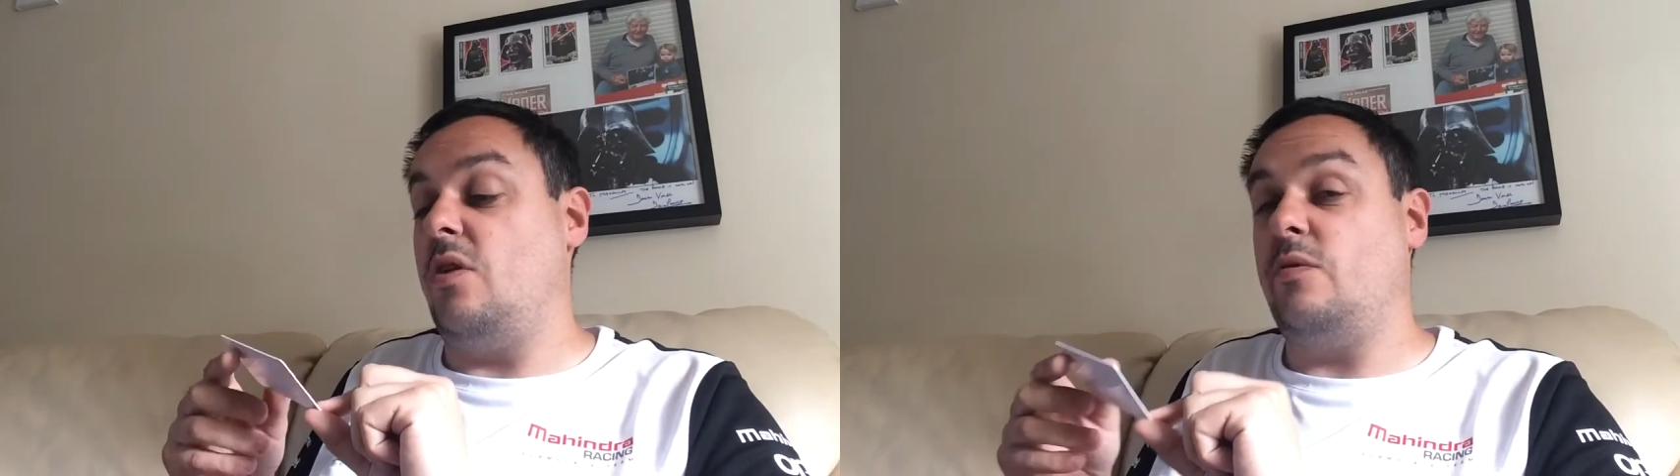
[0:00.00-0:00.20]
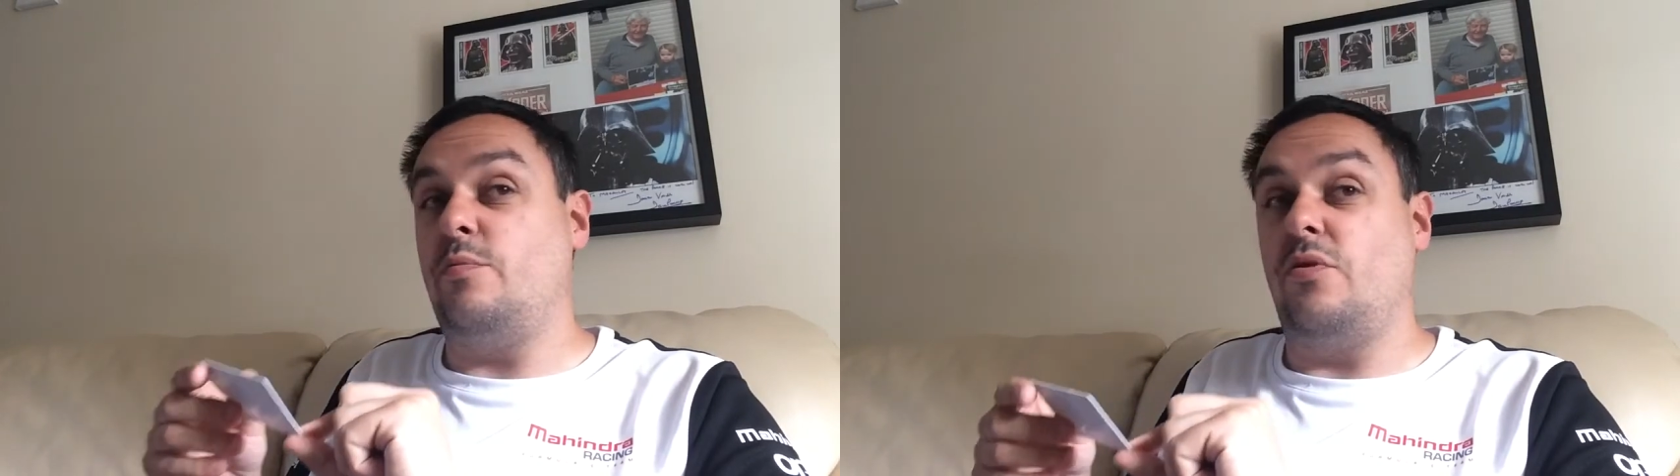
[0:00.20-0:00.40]

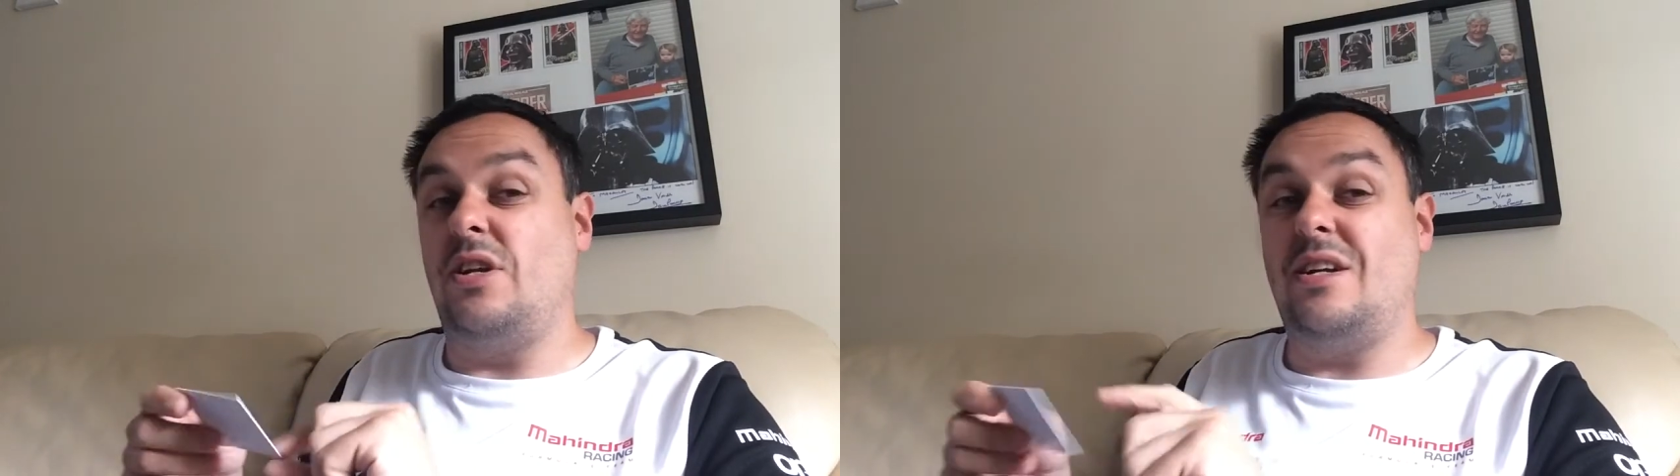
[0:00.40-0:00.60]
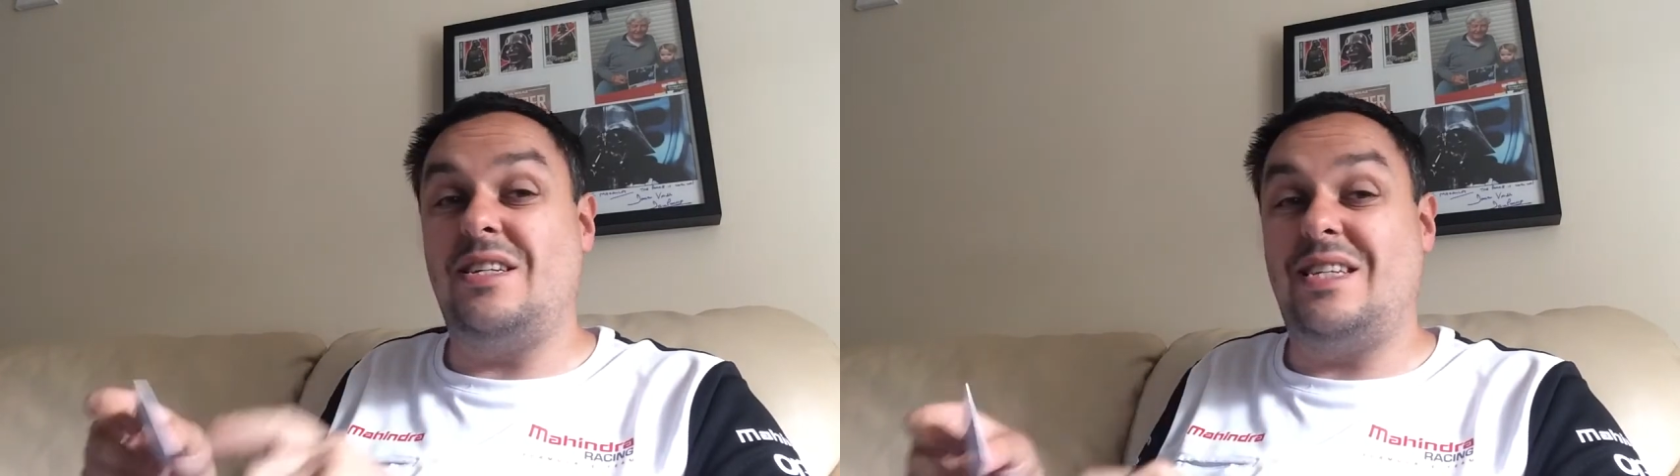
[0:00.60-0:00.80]
I was born
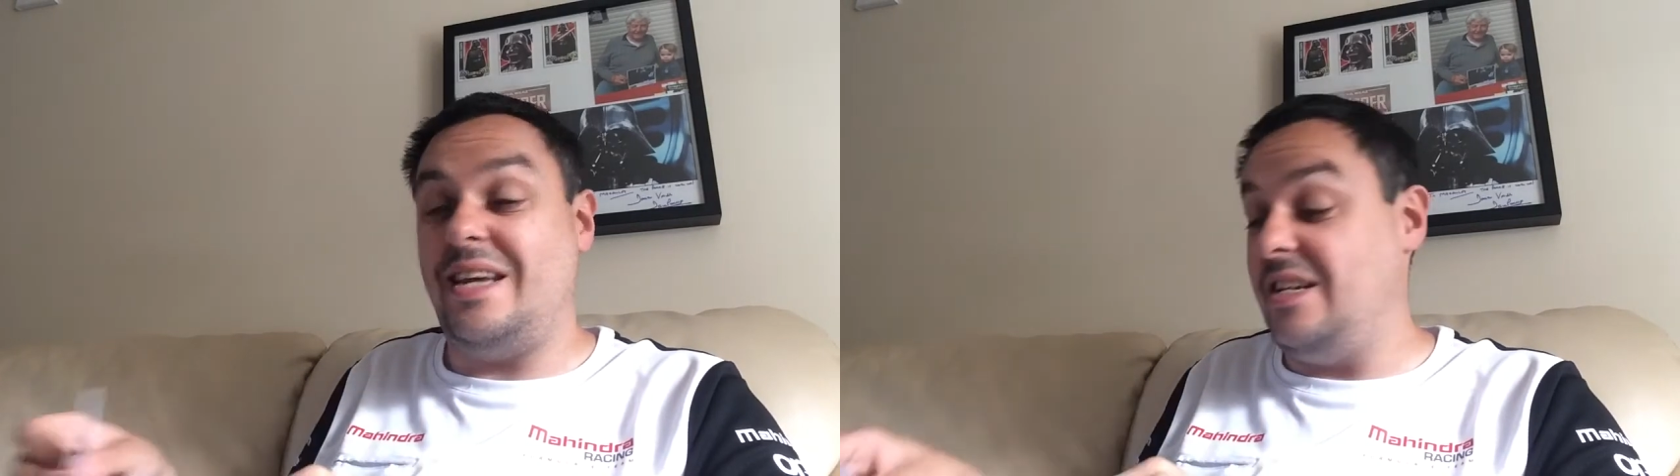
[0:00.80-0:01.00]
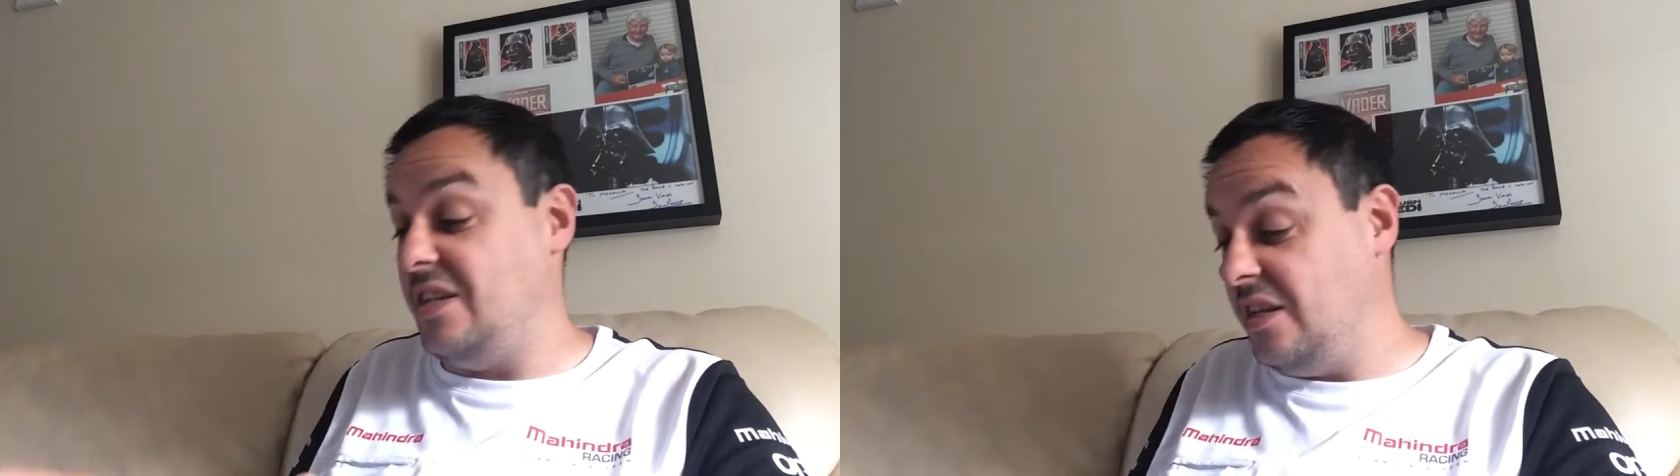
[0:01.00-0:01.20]
in
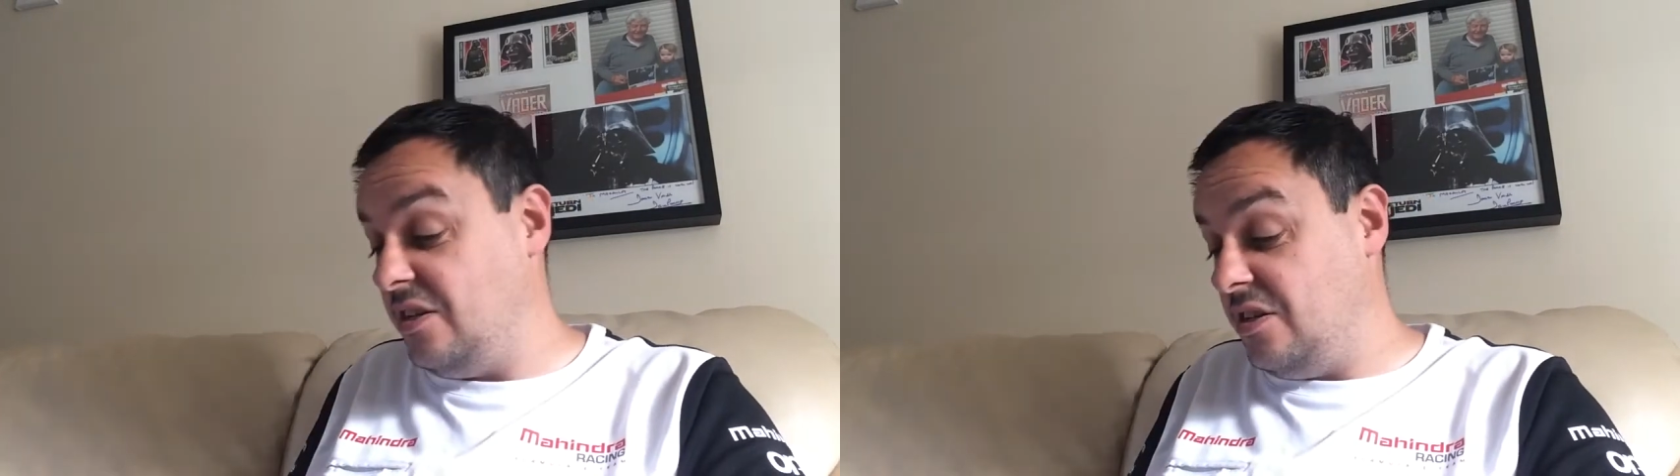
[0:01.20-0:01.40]
1980.